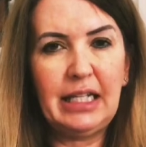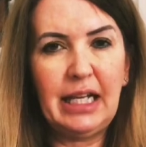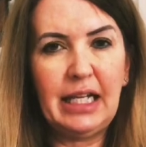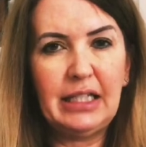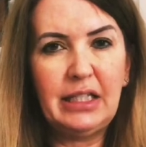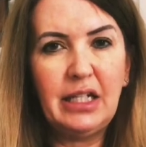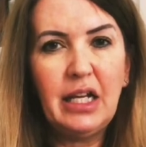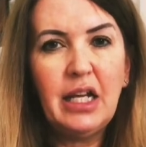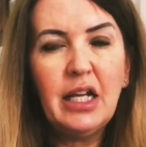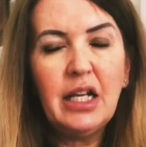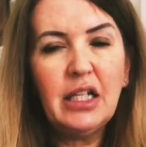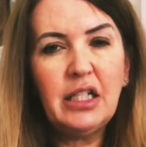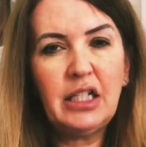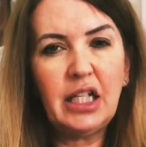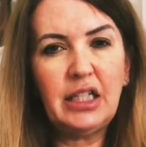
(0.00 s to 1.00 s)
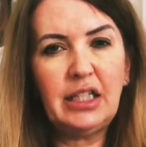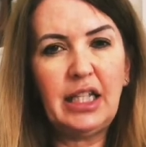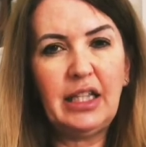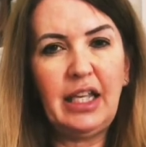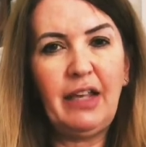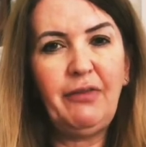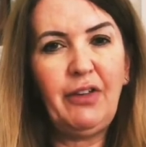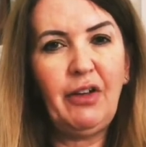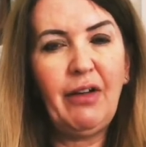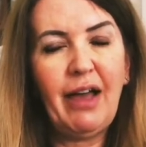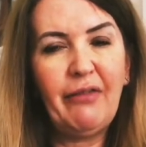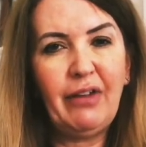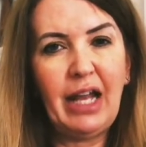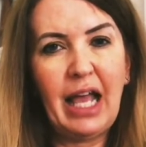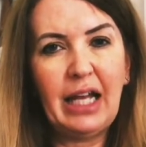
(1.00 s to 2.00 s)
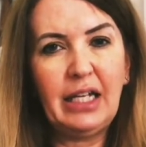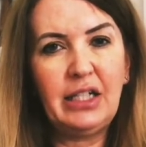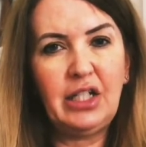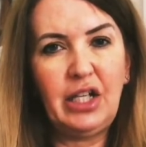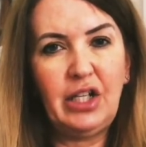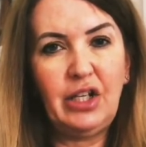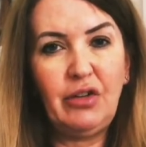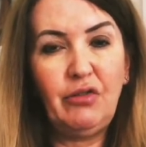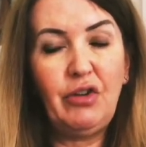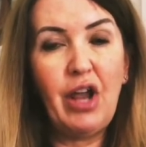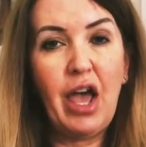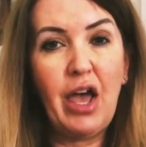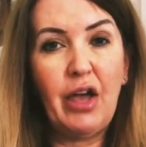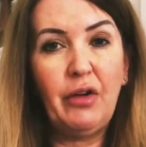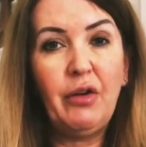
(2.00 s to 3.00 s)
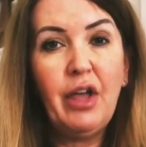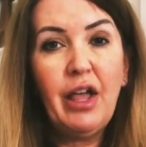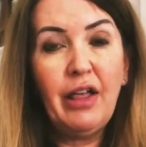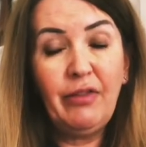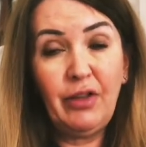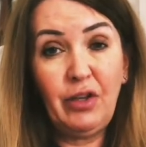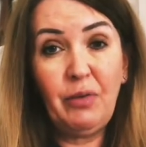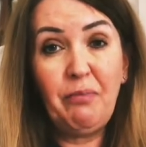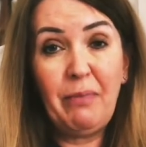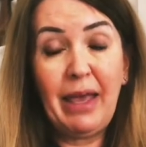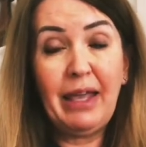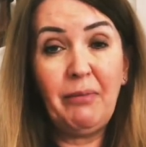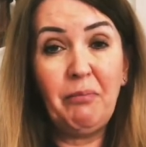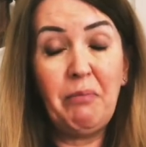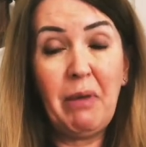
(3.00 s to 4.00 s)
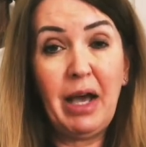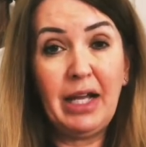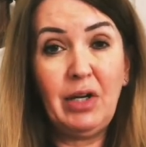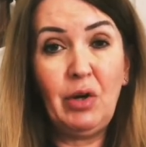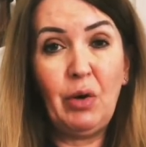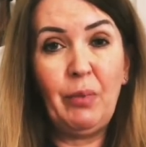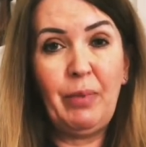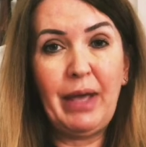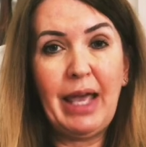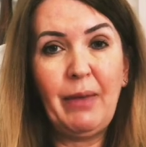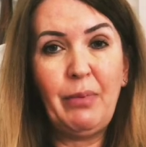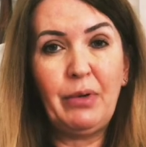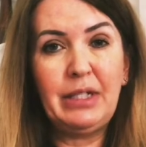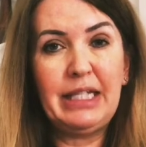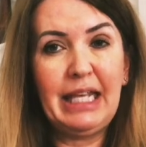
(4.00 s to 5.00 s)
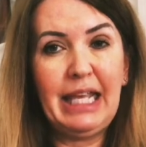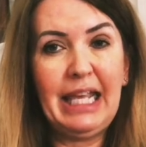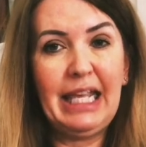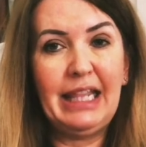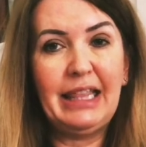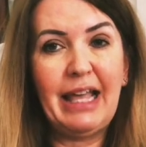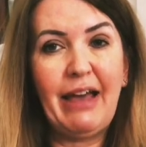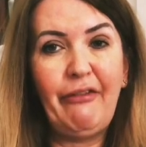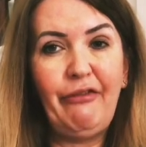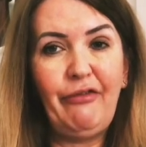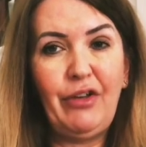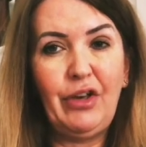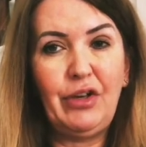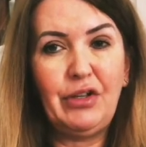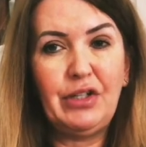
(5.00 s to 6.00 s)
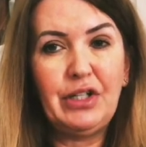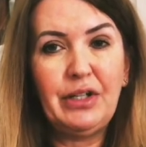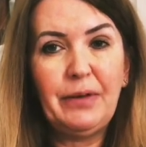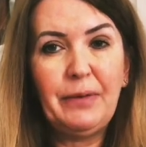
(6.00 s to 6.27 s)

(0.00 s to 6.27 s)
list, just so that if you have an allergy, you know that you might not be able to eat that food.